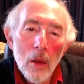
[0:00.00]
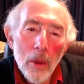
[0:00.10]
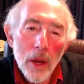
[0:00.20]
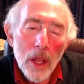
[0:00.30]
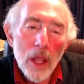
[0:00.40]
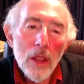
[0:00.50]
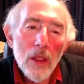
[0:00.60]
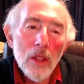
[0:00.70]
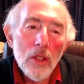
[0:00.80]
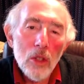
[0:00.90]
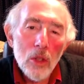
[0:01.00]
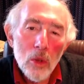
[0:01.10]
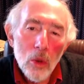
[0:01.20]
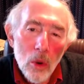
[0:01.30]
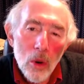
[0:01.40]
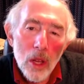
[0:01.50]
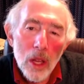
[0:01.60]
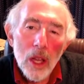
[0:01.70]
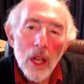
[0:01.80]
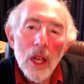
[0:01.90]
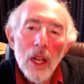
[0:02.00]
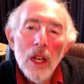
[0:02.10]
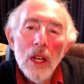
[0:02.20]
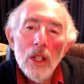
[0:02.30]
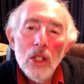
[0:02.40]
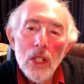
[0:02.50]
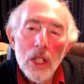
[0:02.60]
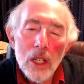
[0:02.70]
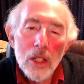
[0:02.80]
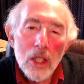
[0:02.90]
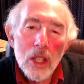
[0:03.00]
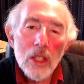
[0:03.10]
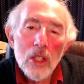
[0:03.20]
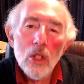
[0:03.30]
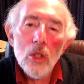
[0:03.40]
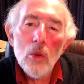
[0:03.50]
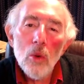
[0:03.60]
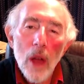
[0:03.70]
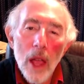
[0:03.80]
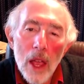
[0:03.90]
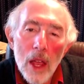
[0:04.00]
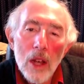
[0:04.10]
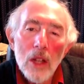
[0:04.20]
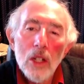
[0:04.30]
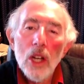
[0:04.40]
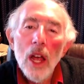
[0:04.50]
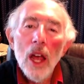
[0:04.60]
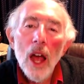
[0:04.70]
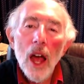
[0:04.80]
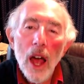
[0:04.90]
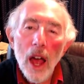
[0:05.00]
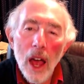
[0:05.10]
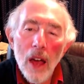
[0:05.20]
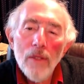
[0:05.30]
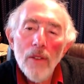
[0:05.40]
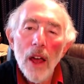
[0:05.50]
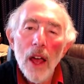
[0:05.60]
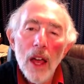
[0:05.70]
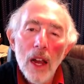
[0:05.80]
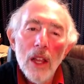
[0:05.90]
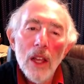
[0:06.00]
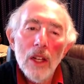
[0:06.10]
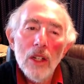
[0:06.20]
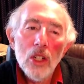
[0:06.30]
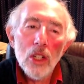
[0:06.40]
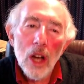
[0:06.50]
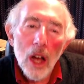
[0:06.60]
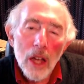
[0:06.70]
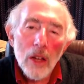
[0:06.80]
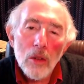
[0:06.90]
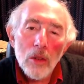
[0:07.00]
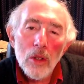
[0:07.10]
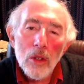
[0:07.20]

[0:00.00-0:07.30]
But in the story, she is this strange, half alien child